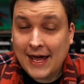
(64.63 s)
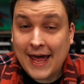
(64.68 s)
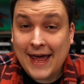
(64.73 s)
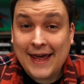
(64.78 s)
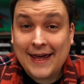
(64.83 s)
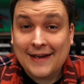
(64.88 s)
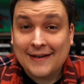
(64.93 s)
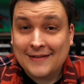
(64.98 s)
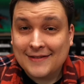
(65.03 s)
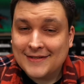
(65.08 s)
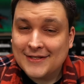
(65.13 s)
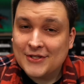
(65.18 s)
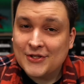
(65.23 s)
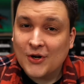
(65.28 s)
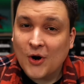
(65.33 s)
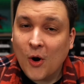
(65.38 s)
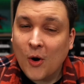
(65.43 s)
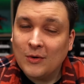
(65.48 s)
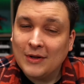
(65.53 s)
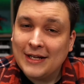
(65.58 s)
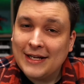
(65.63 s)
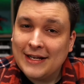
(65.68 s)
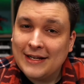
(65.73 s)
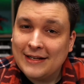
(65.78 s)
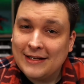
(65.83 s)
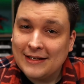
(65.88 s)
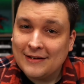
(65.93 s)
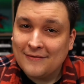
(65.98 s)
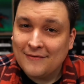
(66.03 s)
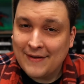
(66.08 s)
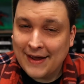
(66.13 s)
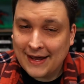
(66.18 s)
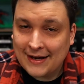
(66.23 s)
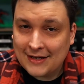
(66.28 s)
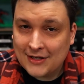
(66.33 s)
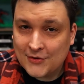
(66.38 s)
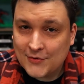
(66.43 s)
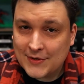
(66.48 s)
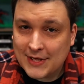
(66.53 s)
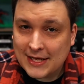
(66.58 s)
And since you're only getting
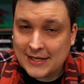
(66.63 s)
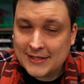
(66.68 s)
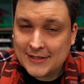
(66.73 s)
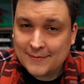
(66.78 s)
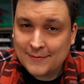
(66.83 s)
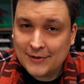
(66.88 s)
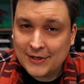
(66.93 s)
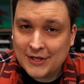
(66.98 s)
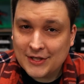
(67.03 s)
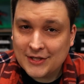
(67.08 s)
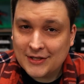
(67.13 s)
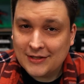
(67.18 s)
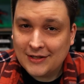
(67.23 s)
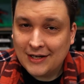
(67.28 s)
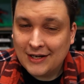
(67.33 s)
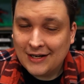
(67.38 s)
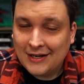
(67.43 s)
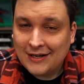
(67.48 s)
advantage with that inspiration,